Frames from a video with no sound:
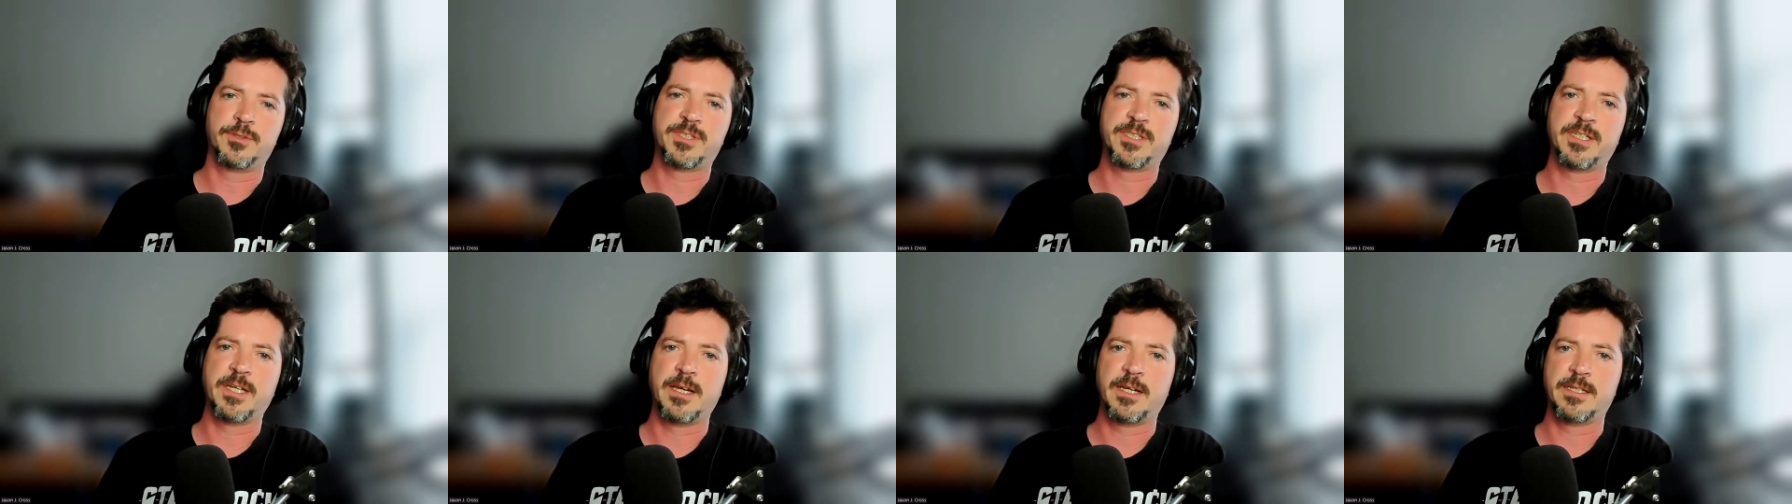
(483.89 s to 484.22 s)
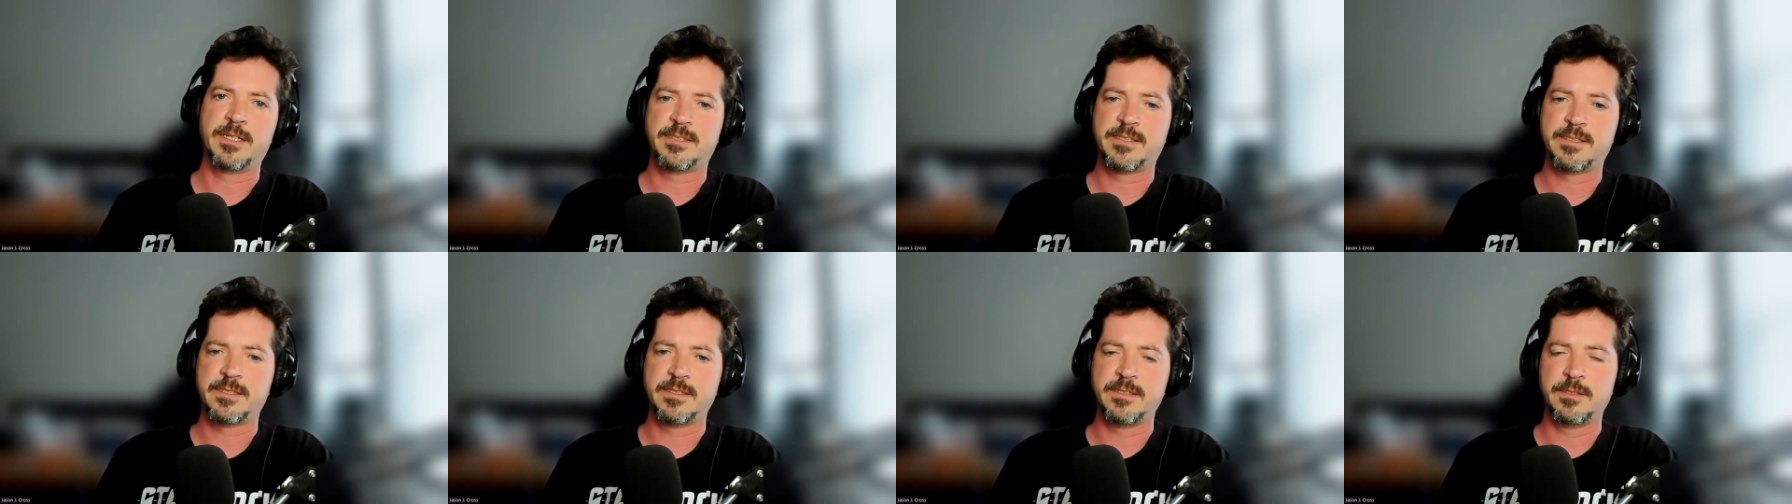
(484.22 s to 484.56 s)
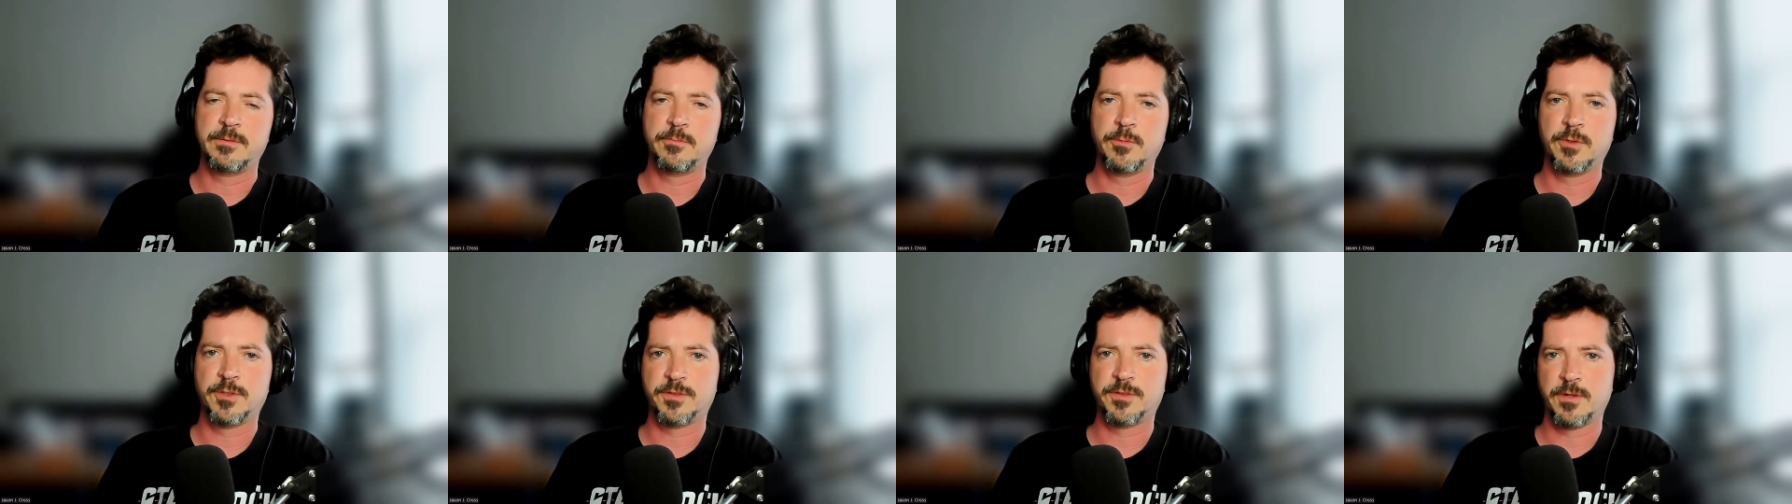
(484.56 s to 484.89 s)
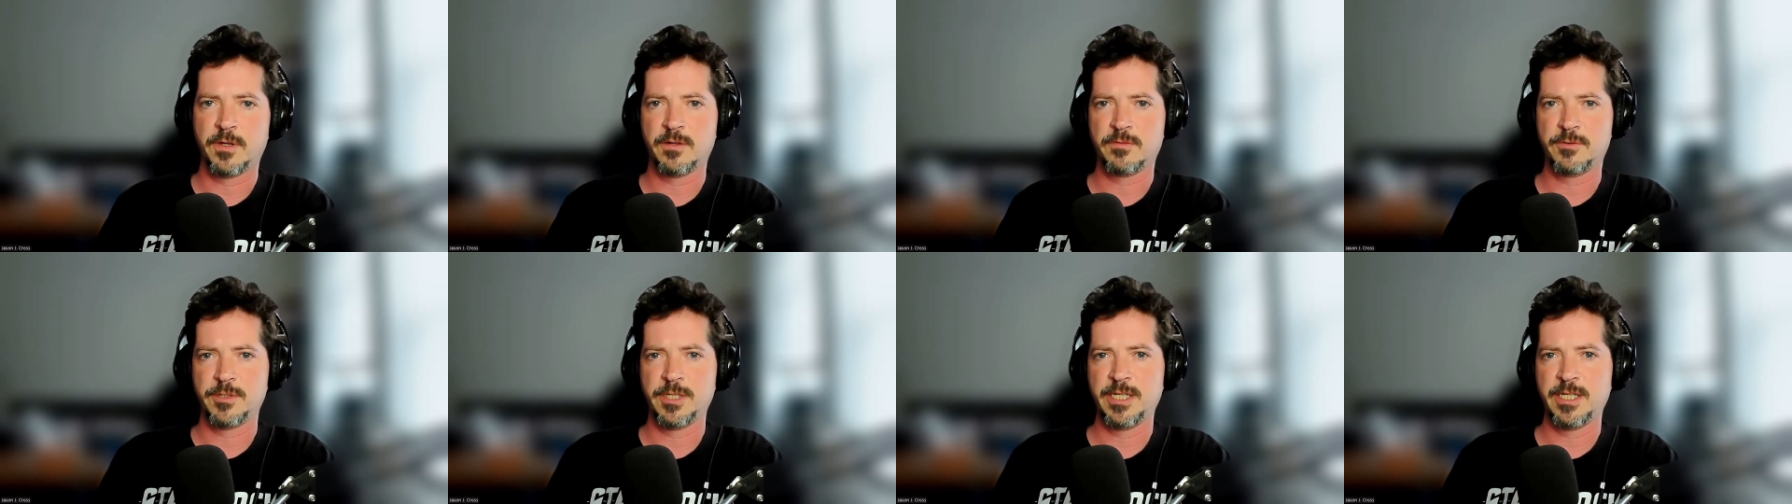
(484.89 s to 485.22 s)
sad scene with
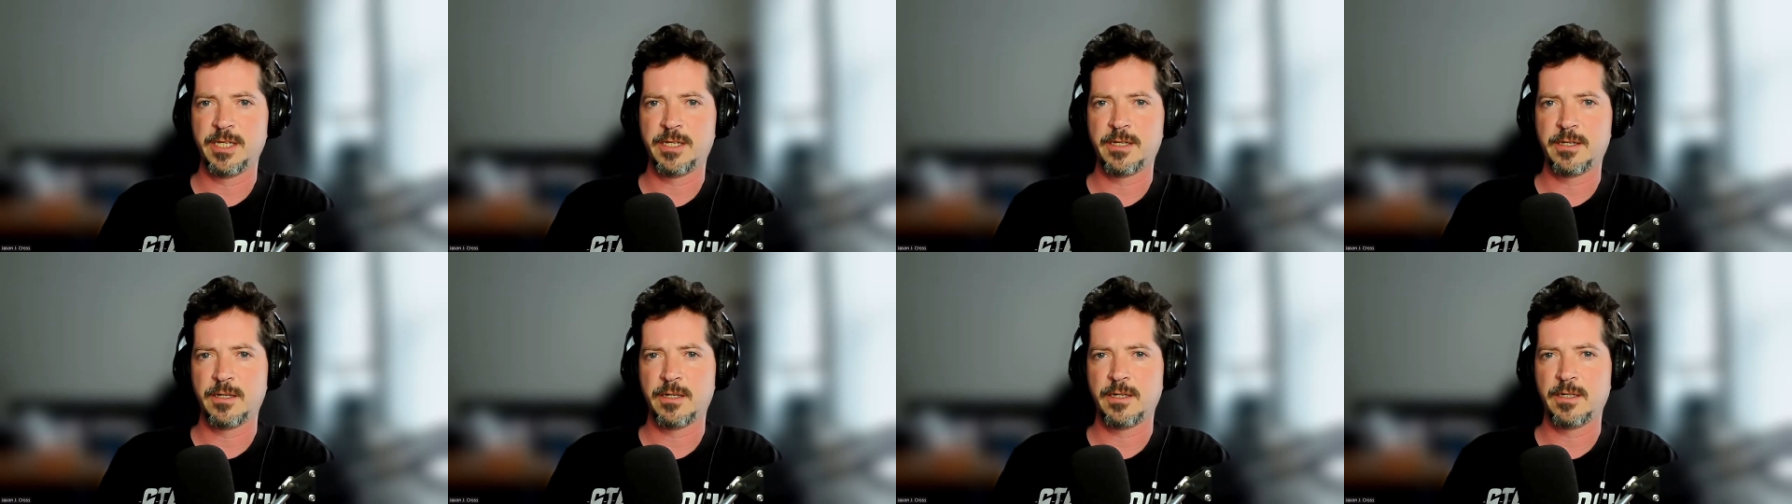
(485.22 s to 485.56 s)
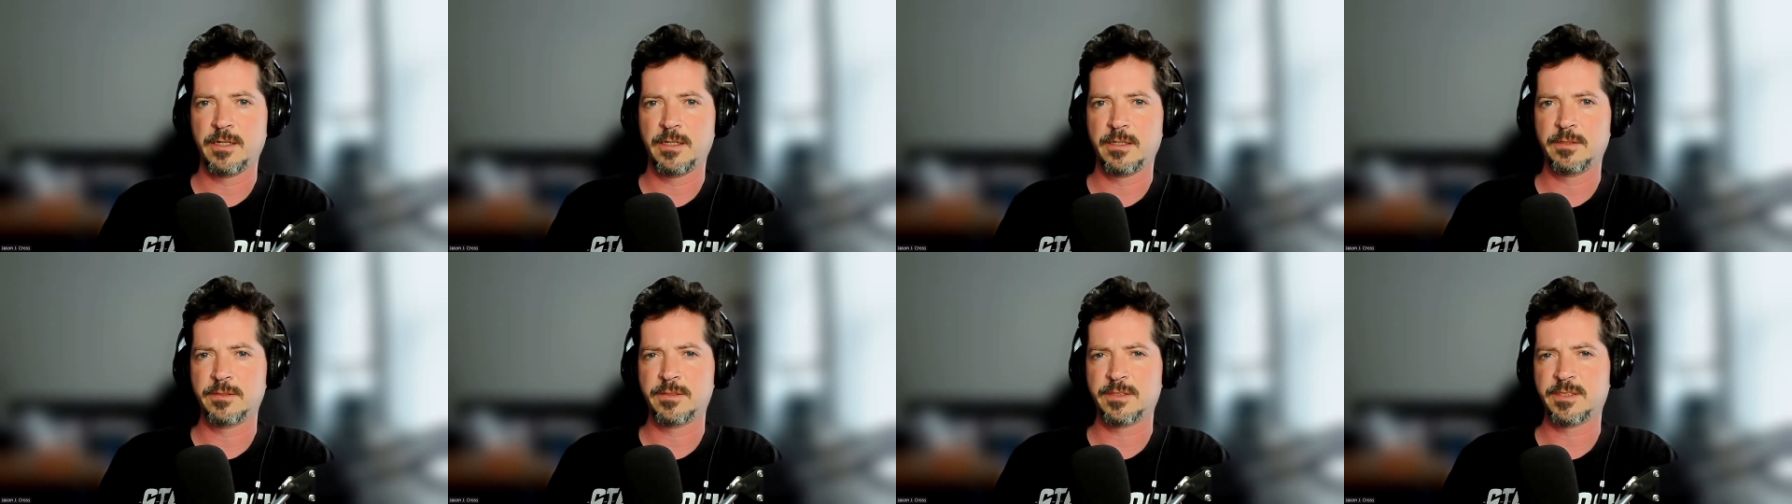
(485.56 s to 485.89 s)
Rika